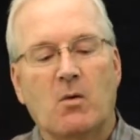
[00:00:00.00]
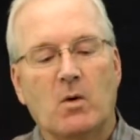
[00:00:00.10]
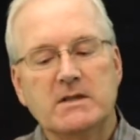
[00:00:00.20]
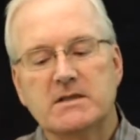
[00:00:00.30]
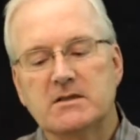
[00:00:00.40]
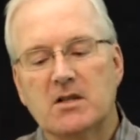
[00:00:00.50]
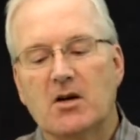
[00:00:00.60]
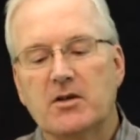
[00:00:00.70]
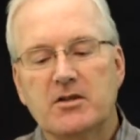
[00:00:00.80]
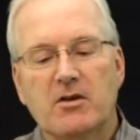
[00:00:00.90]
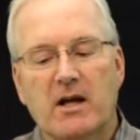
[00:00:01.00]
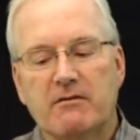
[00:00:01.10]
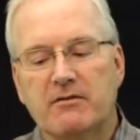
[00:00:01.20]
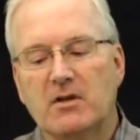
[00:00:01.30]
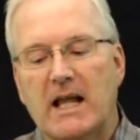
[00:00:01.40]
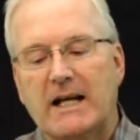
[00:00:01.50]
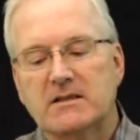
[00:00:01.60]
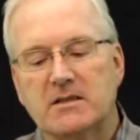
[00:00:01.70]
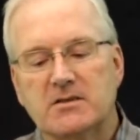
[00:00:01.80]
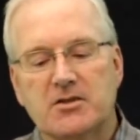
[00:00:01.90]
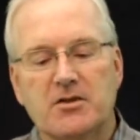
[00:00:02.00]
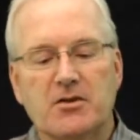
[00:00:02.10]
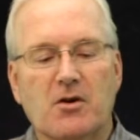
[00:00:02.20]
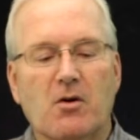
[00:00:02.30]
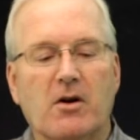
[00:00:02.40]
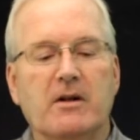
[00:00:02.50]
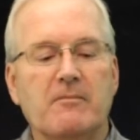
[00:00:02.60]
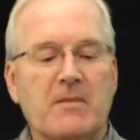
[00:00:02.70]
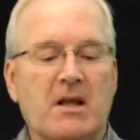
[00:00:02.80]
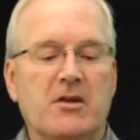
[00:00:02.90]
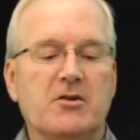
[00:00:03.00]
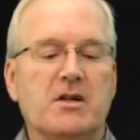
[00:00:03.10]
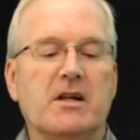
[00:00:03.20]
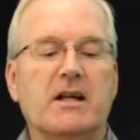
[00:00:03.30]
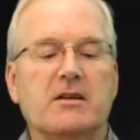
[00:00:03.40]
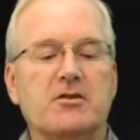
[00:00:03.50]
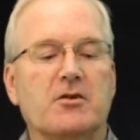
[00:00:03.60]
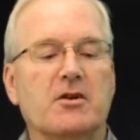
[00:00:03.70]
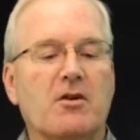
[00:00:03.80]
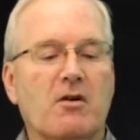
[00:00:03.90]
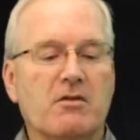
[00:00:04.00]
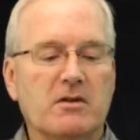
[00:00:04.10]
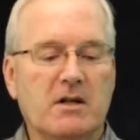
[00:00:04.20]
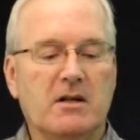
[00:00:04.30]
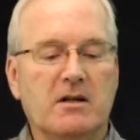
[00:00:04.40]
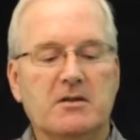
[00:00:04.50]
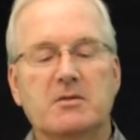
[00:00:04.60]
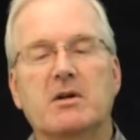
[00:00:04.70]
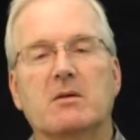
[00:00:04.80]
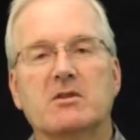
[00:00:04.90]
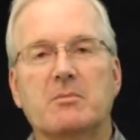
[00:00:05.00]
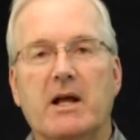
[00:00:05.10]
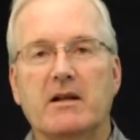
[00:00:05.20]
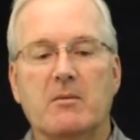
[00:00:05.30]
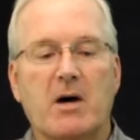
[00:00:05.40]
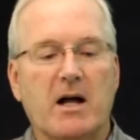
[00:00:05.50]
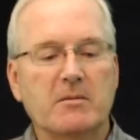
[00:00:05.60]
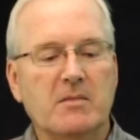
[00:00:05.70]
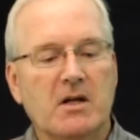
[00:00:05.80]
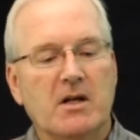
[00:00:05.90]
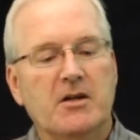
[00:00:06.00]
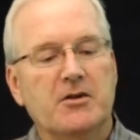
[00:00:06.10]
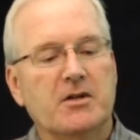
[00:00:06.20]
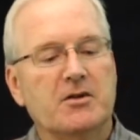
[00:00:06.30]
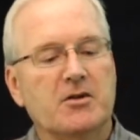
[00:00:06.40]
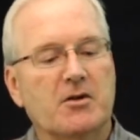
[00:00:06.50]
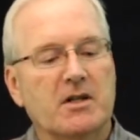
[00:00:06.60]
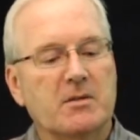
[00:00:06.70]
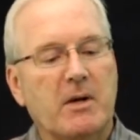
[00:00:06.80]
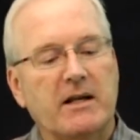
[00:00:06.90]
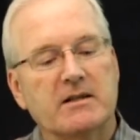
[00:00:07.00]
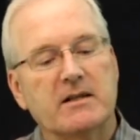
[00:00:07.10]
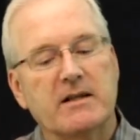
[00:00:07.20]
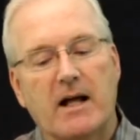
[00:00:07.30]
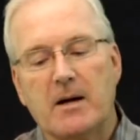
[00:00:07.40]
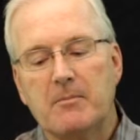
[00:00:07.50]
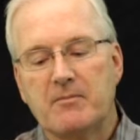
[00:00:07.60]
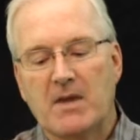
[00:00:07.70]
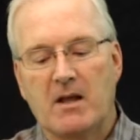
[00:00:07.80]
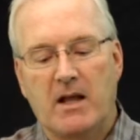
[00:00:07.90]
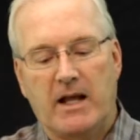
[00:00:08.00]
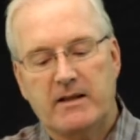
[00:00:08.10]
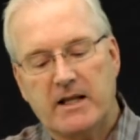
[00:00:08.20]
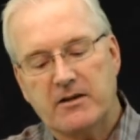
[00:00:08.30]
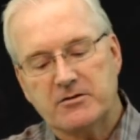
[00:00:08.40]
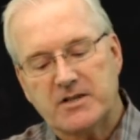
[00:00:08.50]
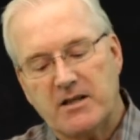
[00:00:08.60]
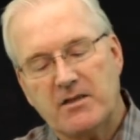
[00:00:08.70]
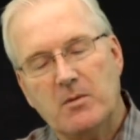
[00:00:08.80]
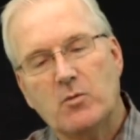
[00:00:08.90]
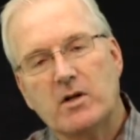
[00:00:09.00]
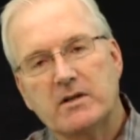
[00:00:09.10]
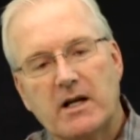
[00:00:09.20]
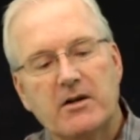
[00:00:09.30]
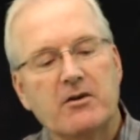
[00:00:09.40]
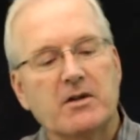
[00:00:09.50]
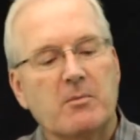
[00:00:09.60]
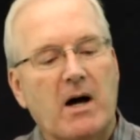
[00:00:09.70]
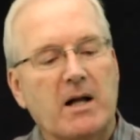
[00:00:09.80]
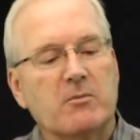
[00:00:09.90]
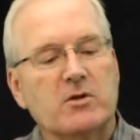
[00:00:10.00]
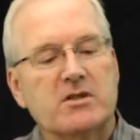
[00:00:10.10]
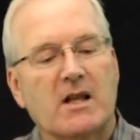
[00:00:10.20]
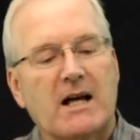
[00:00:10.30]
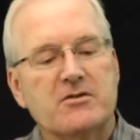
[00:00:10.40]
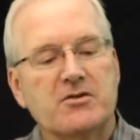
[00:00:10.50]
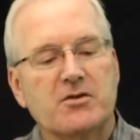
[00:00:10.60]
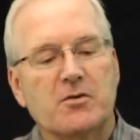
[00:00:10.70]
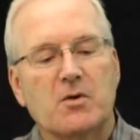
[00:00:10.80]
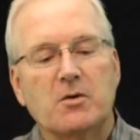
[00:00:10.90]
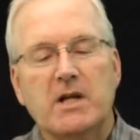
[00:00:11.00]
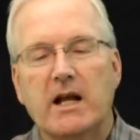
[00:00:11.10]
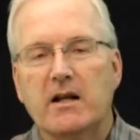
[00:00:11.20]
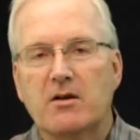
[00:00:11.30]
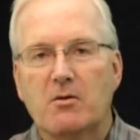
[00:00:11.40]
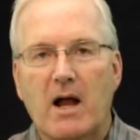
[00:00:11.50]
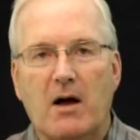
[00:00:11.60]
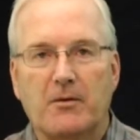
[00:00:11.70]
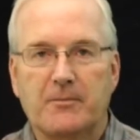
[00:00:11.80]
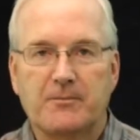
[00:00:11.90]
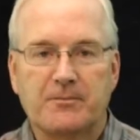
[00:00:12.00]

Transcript: Once it's loaded, you have full access to your gourd. You can turn it over to be able to paint the bottom. You can turn it to paint to the top. And then there's a thumb wheel down here at the bottom which allows you to rotate it around.